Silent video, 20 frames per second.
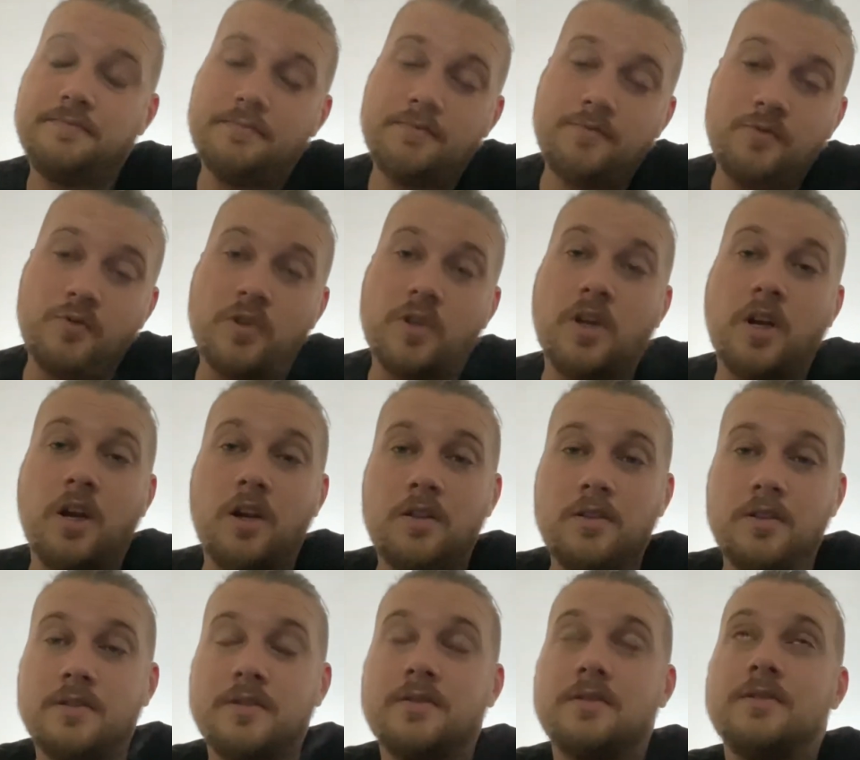
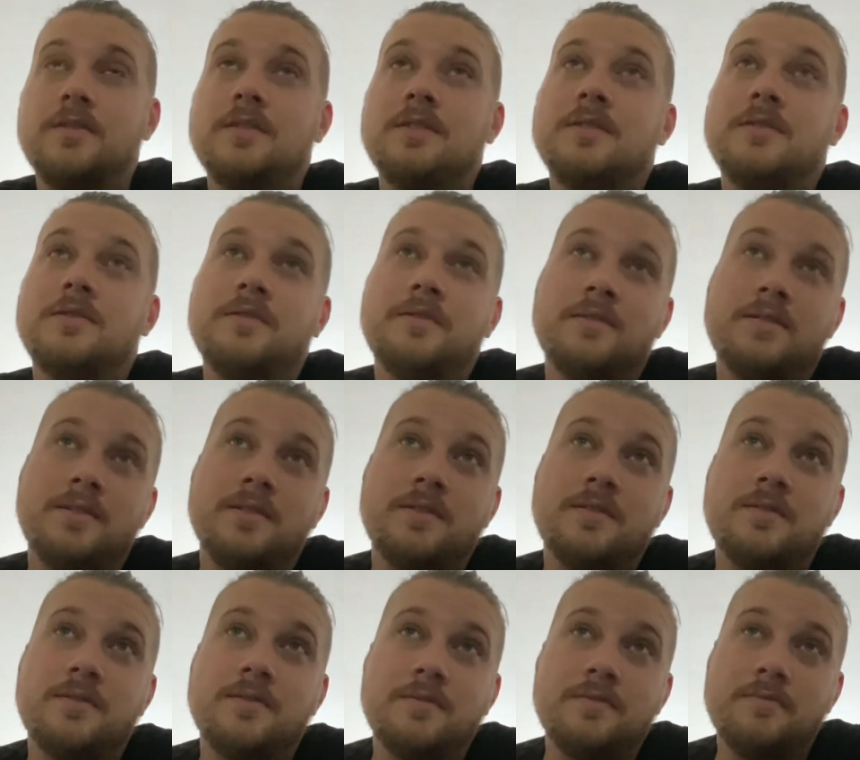regardless, it's
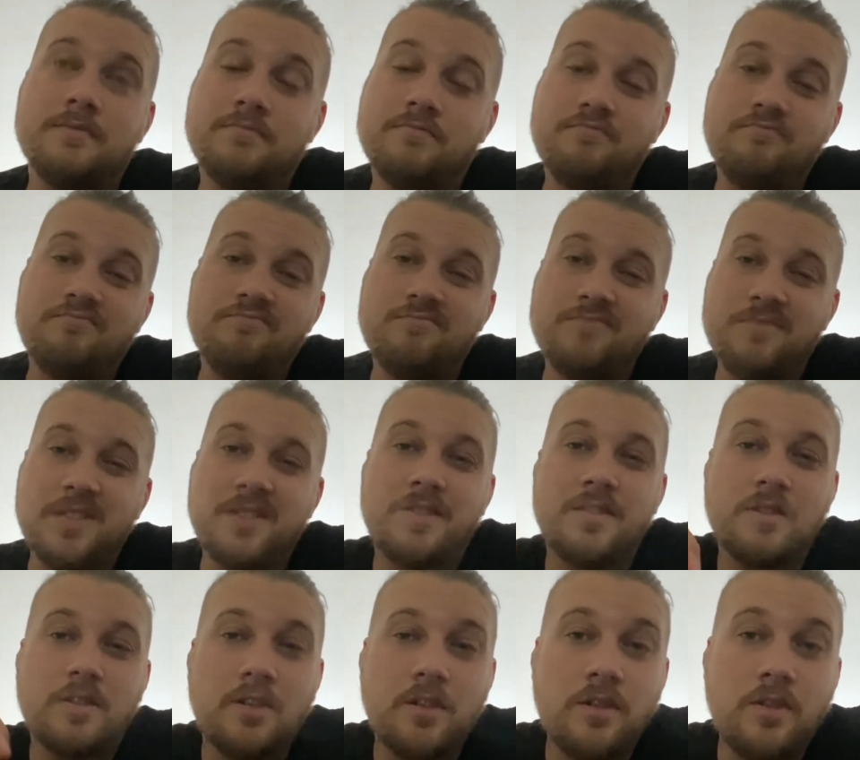a
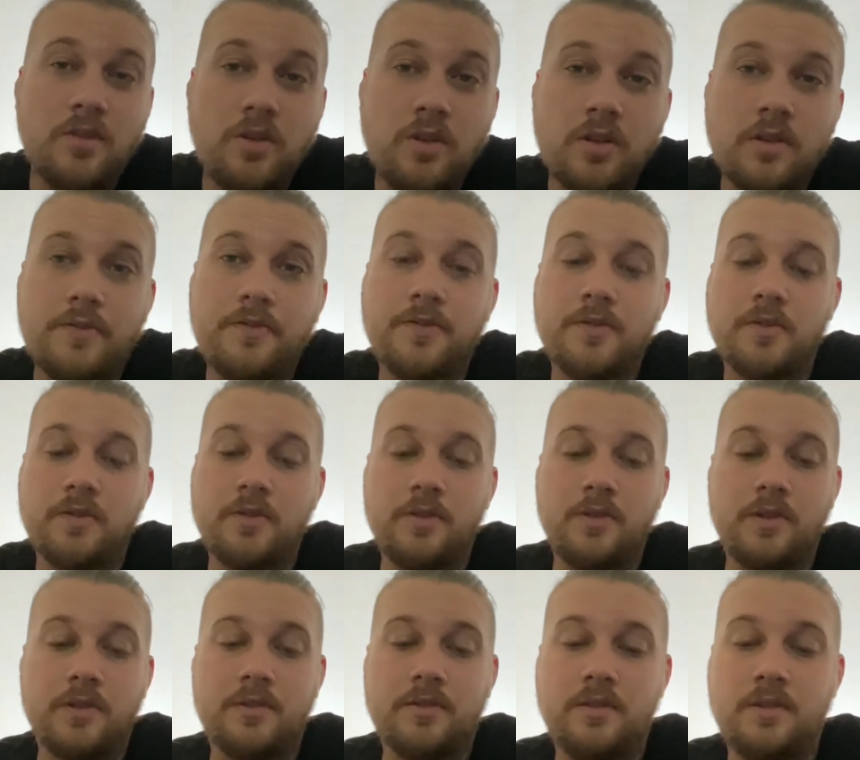good look for the
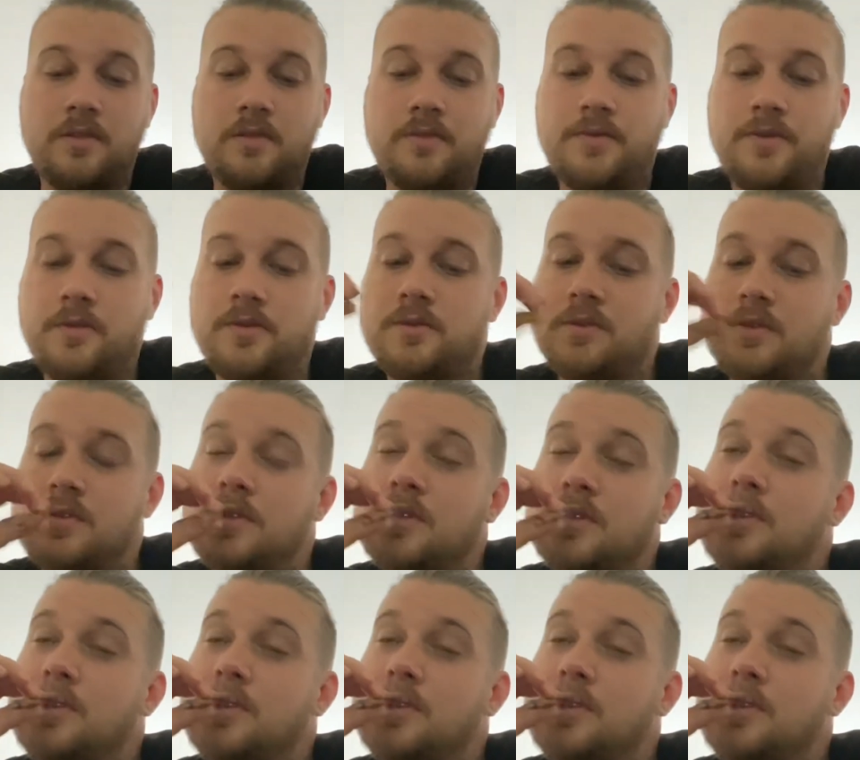USC in the future.